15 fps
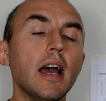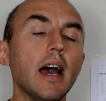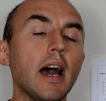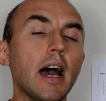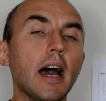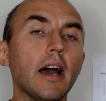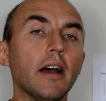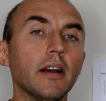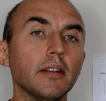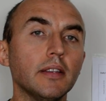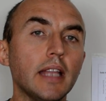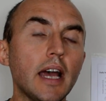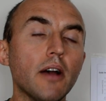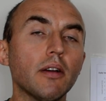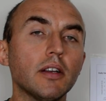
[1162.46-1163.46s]
are
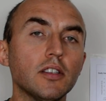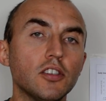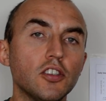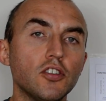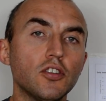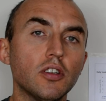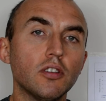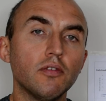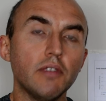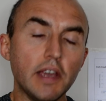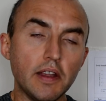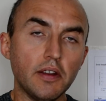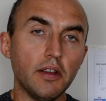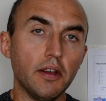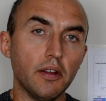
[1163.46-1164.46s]
now considered
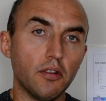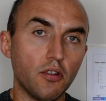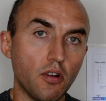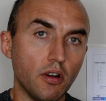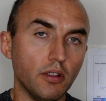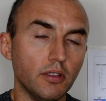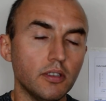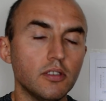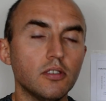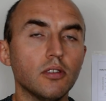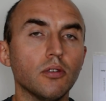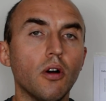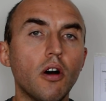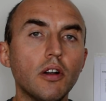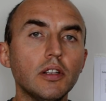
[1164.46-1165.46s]
very wrong.
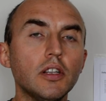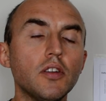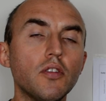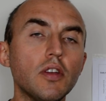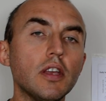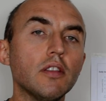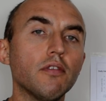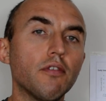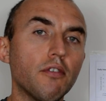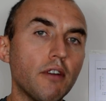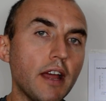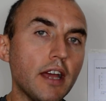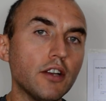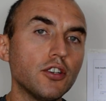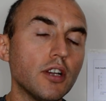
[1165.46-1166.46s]
So only read
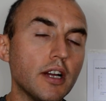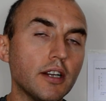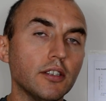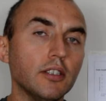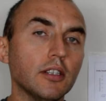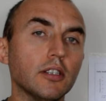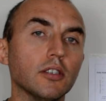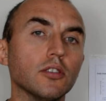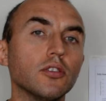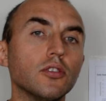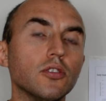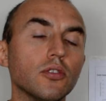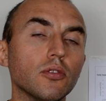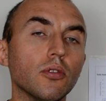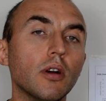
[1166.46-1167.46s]
fresh articles
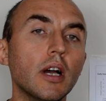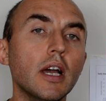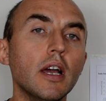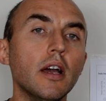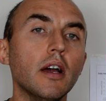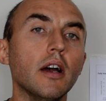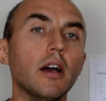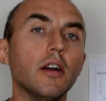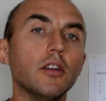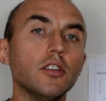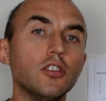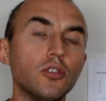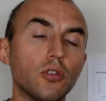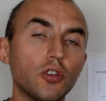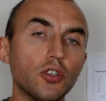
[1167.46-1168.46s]
to
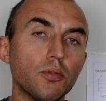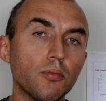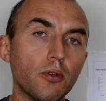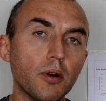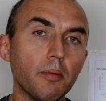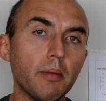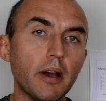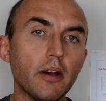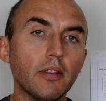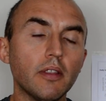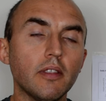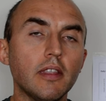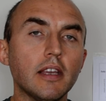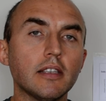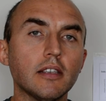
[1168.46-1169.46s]
research more about
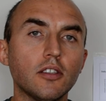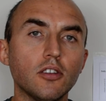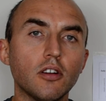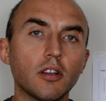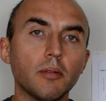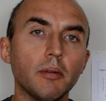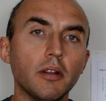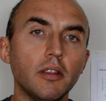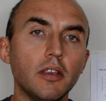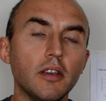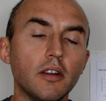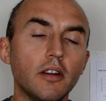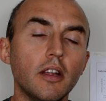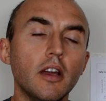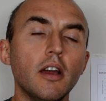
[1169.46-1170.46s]
the things I talked about
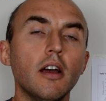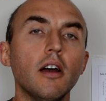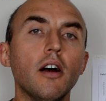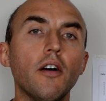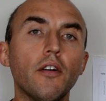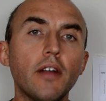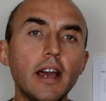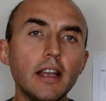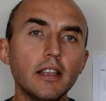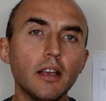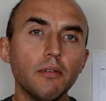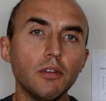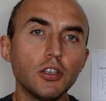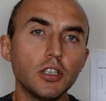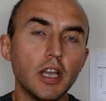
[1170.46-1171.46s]
here. All right,
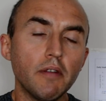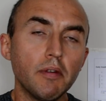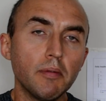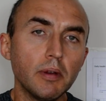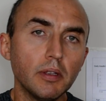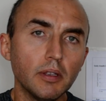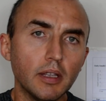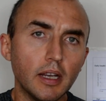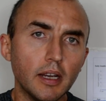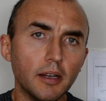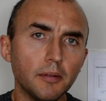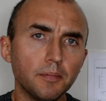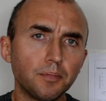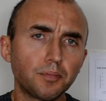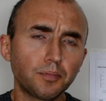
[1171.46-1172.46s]
I wish
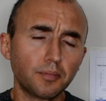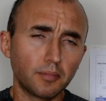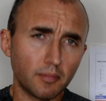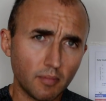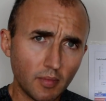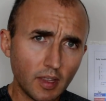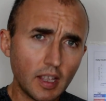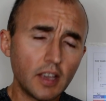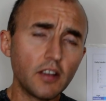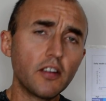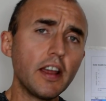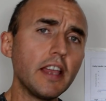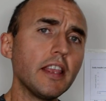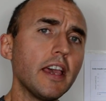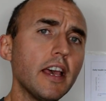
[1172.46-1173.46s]
everyone
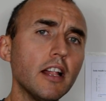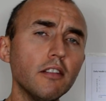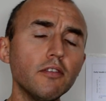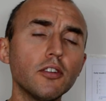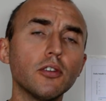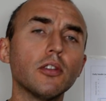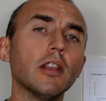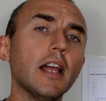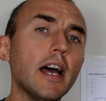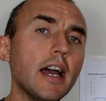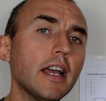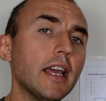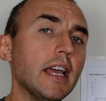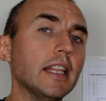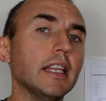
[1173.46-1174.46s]
great health, good
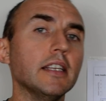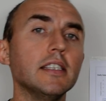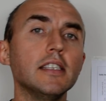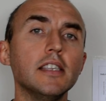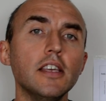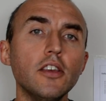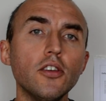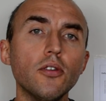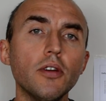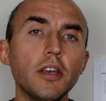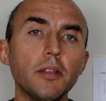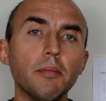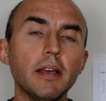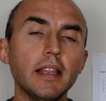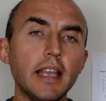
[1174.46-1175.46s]
luck, and I see you
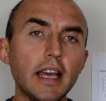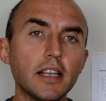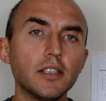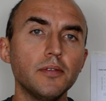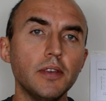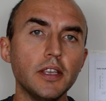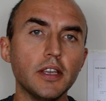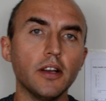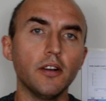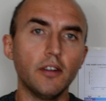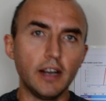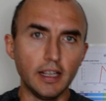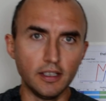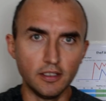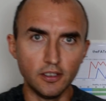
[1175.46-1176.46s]
in my next video. All
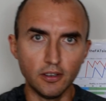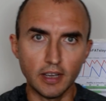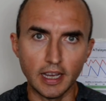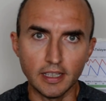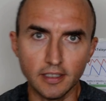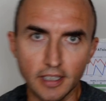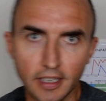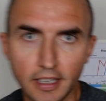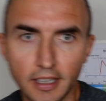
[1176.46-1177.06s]
right, see you guys, take